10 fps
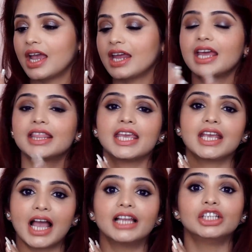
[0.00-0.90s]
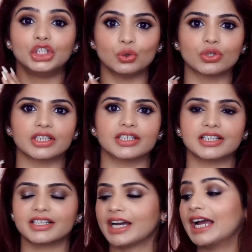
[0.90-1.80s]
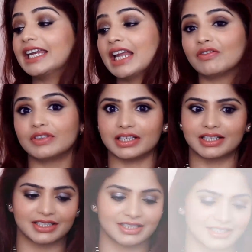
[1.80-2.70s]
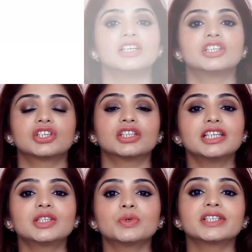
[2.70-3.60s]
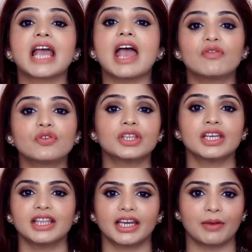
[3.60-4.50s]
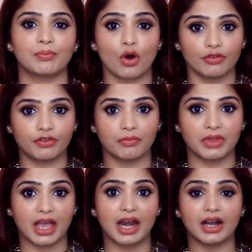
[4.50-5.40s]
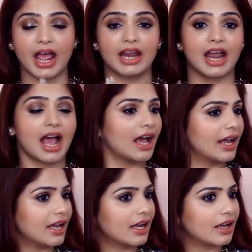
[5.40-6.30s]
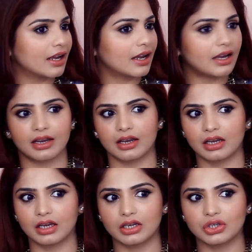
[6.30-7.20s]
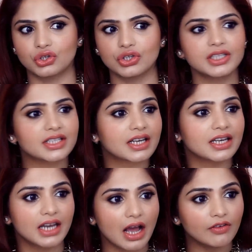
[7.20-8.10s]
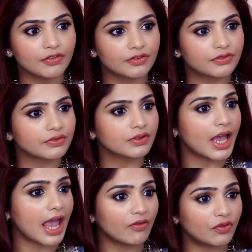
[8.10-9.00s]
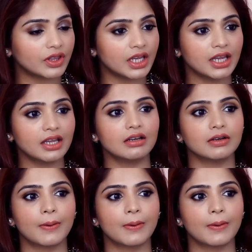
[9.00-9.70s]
and I think I'll use it. I love this. So this was everything that I bought from there, and I just love everything.